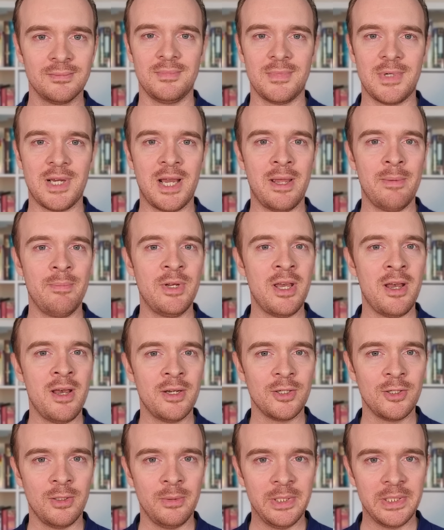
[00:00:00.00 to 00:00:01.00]
I'm not
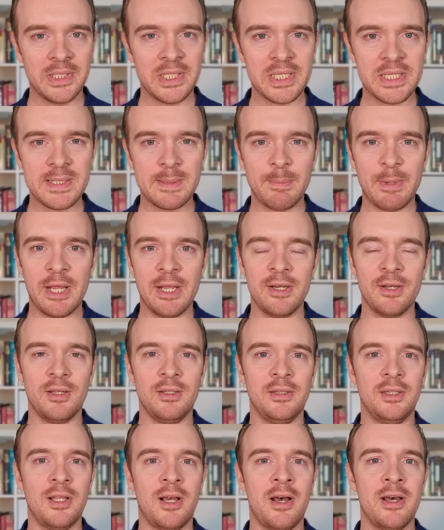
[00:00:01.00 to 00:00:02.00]
going to spend a
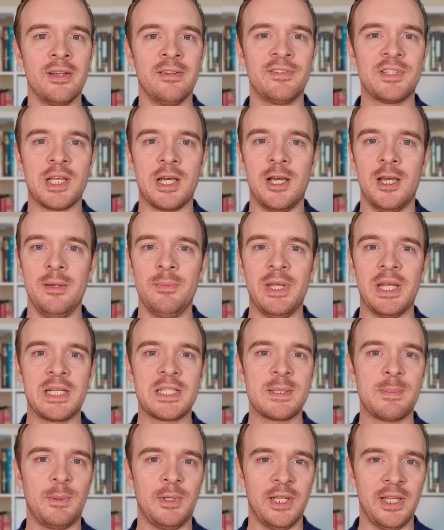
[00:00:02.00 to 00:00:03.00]
lot of time
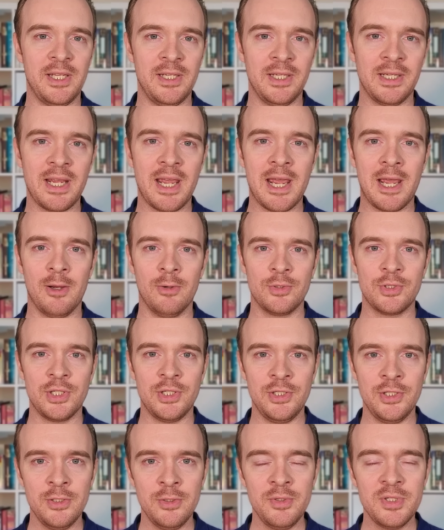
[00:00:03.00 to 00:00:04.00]
explaining how to
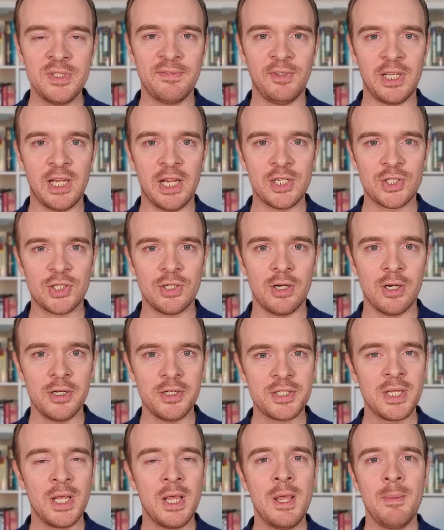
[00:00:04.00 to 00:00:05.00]
use
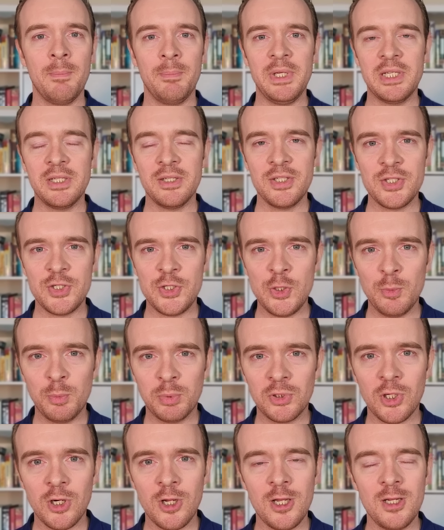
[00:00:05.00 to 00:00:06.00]
flashcards because you
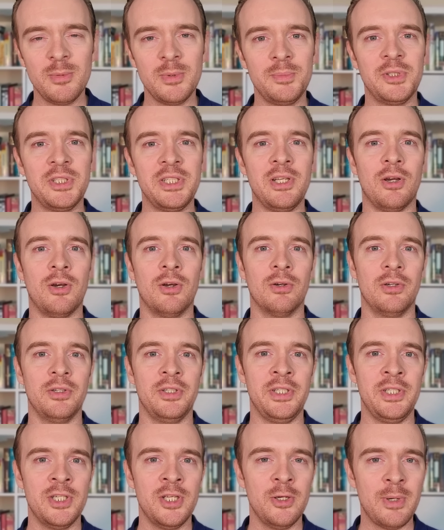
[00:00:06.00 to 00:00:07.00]
probably already
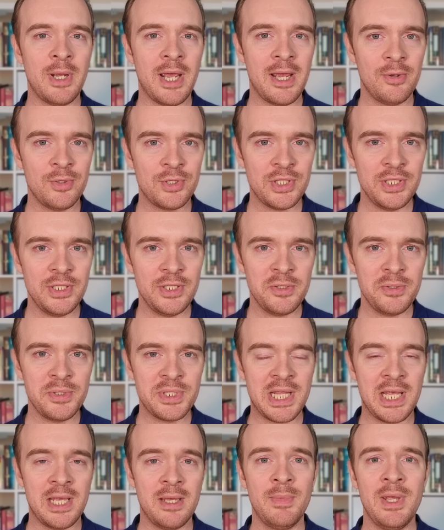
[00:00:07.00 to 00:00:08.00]
know how to use
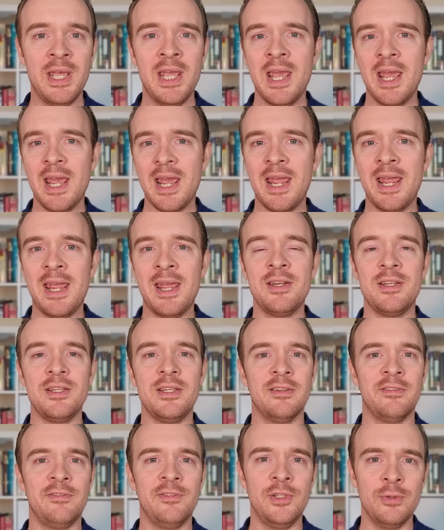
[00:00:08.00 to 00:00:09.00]
them, and
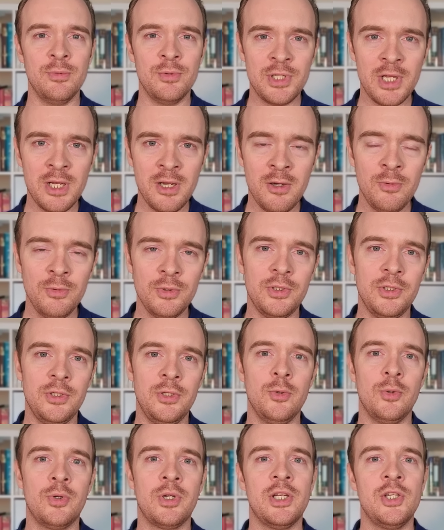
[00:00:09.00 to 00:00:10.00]
if you don't,
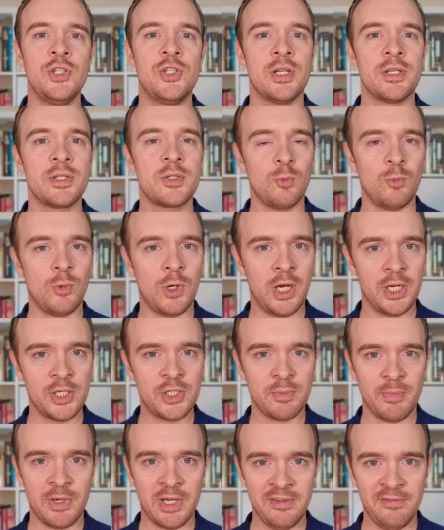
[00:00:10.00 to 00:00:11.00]
you can just watch
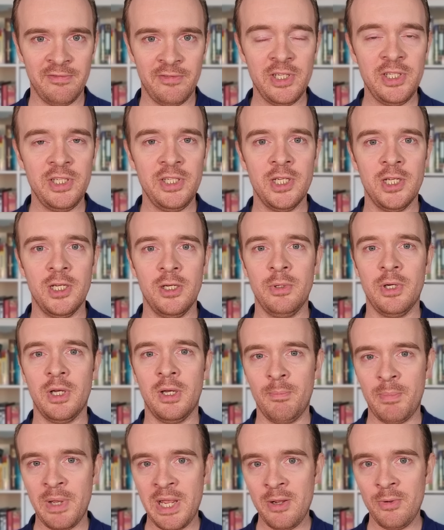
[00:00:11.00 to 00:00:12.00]
my video
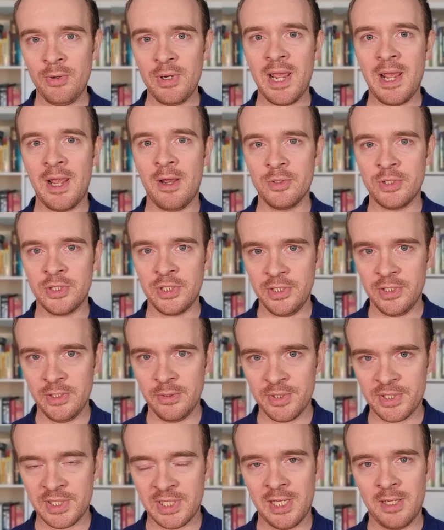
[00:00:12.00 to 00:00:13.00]
about how to
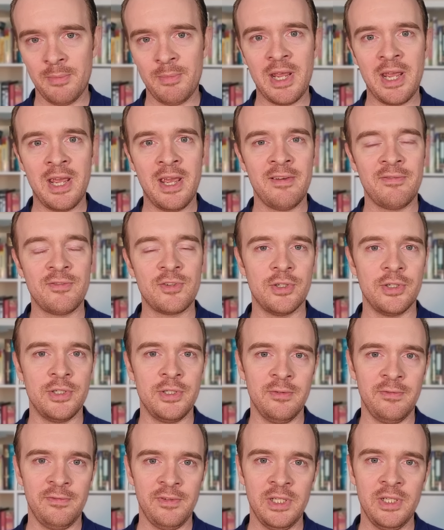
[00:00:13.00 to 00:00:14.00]
use them after you
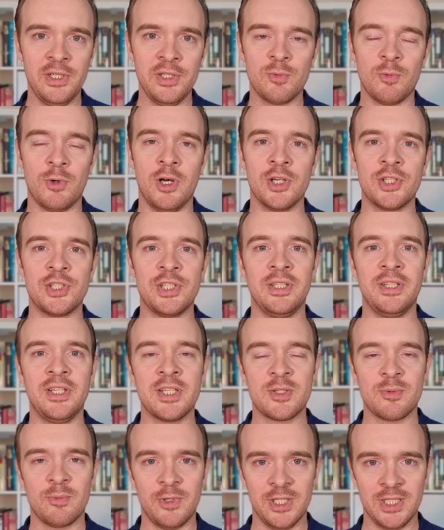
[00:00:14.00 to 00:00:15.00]
finish watching
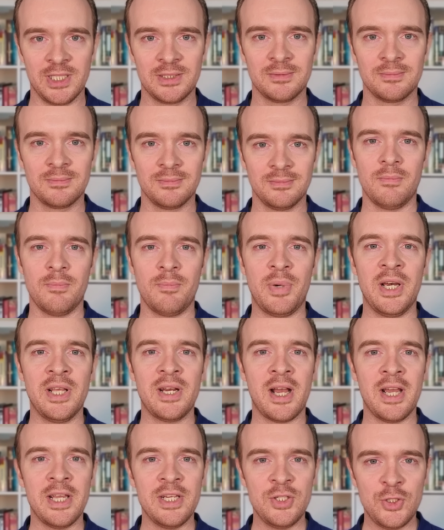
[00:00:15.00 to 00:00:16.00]
this one. But
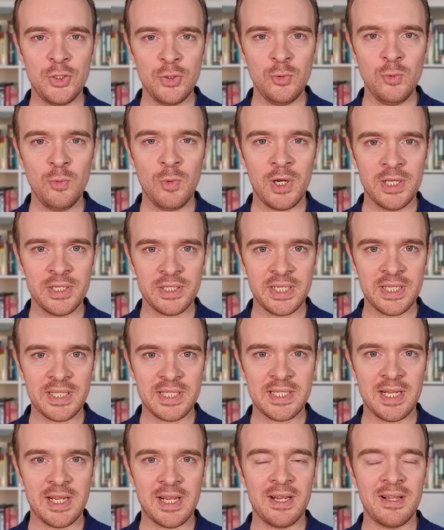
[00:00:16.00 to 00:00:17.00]
I do want to
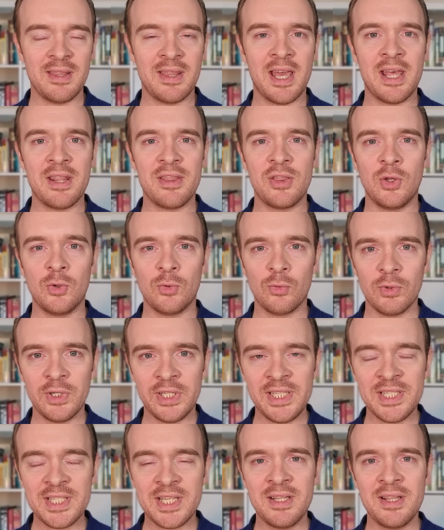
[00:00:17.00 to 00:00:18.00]
say that the
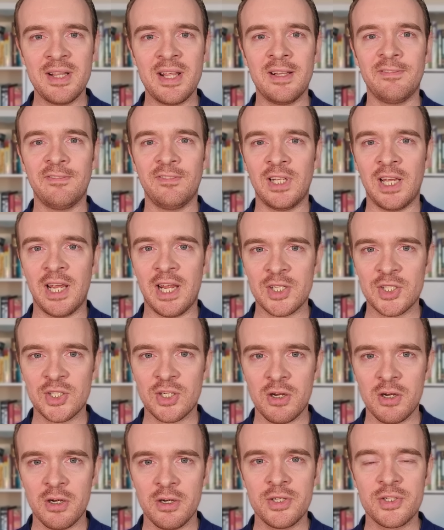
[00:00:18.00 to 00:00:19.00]
reason that
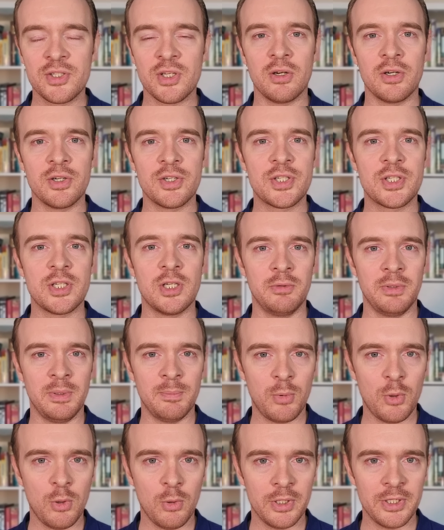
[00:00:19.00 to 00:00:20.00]
flashcards are so
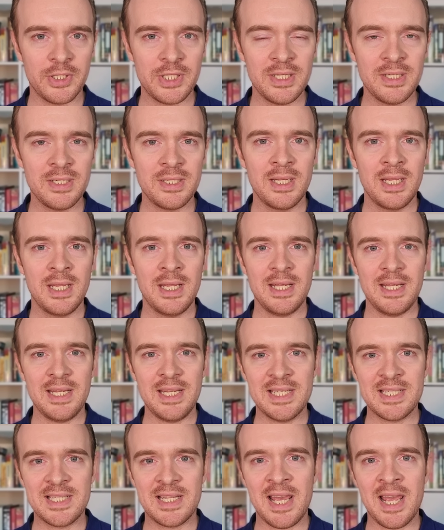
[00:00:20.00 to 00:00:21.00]
important
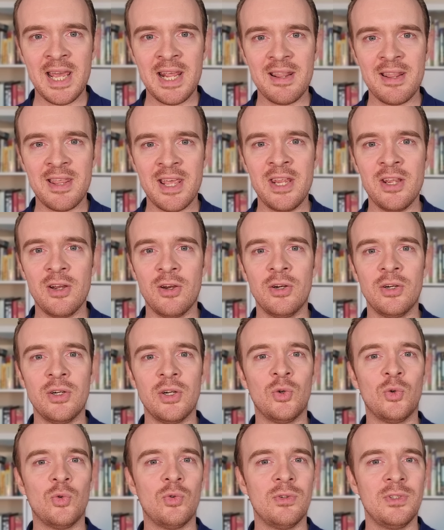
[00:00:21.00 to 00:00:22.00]
is that they are a
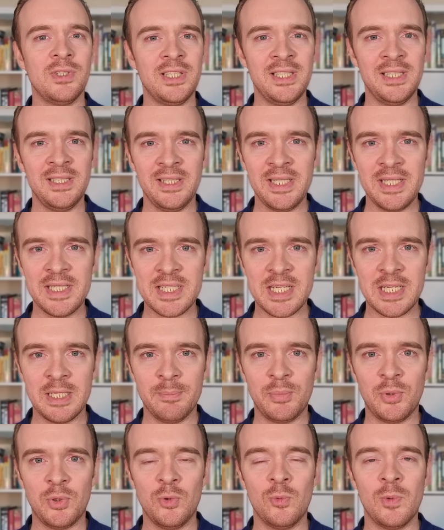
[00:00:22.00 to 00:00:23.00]
really
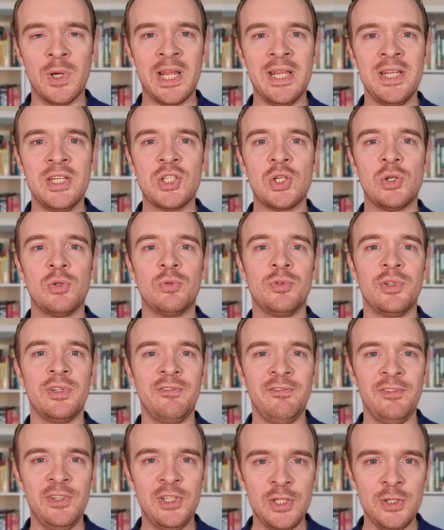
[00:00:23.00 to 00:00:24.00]
simple way to
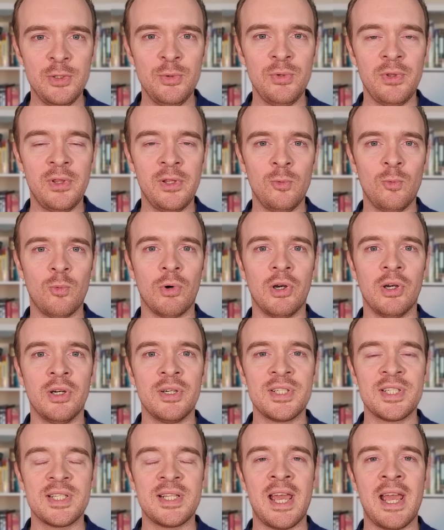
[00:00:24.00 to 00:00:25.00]
review the
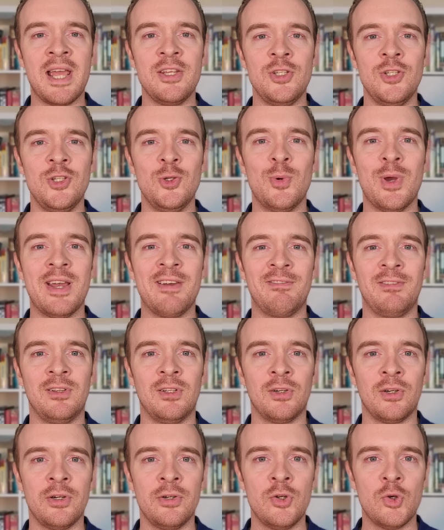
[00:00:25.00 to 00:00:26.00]
words that you have
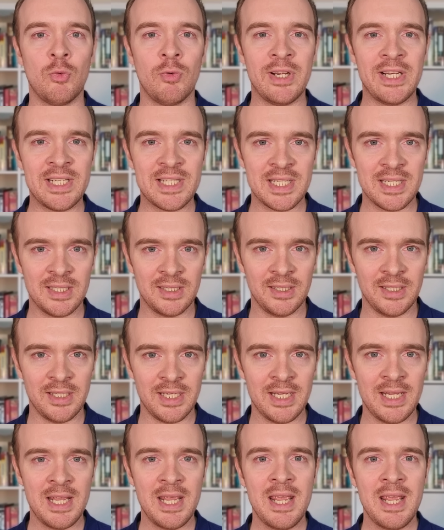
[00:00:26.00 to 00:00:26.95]
learned recently.